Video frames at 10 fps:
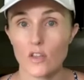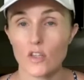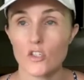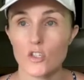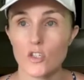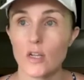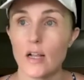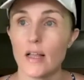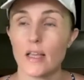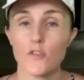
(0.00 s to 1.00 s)
you do.
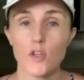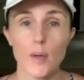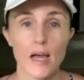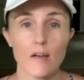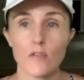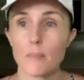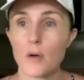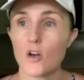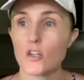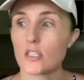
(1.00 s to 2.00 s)
If you have a
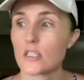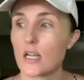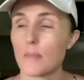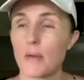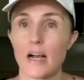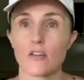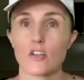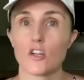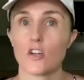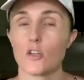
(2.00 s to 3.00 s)
post about,
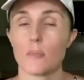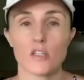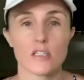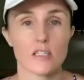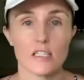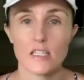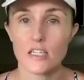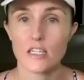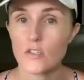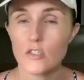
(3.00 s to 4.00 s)
you post an
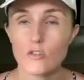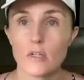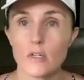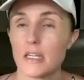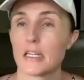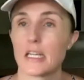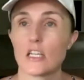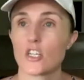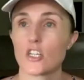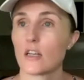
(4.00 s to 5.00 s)
industrial
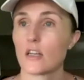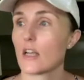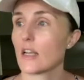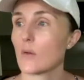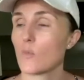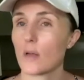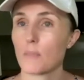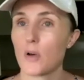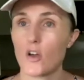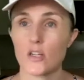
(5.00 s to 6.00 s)
kitchen in one
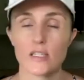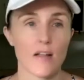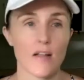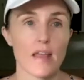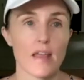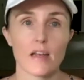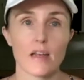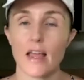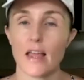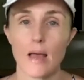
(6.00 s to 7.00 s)
post and then
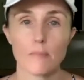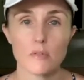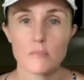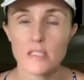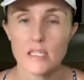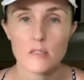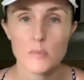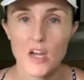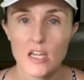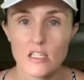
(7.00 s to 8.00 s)
a Hamptons
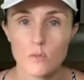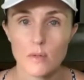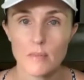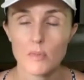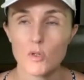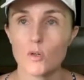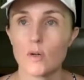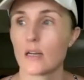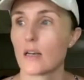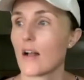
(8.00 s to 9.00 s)
inspired swimming pool
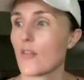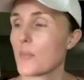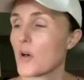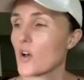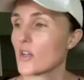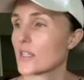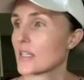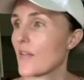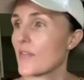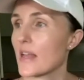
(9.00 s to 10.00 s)
in another post,
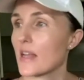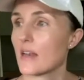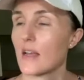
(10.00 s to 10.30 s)
and then,